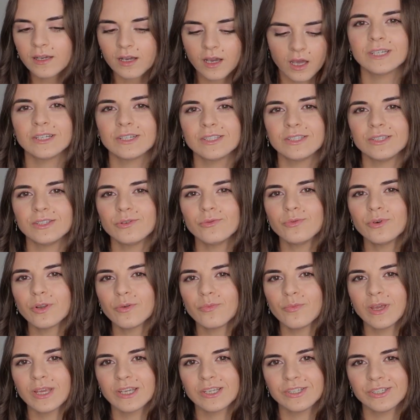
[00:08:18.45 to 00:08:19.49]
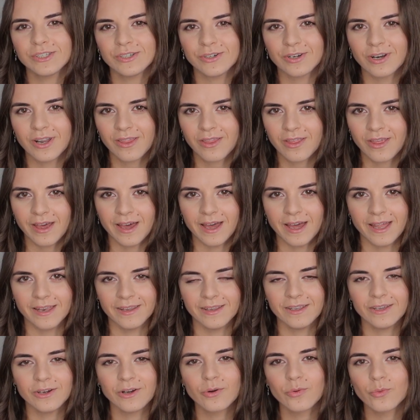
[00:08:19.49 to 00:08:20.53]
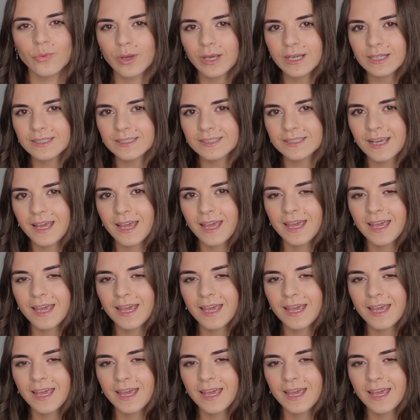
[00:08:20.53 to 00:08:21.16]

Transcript: because you want to make sure that your wicks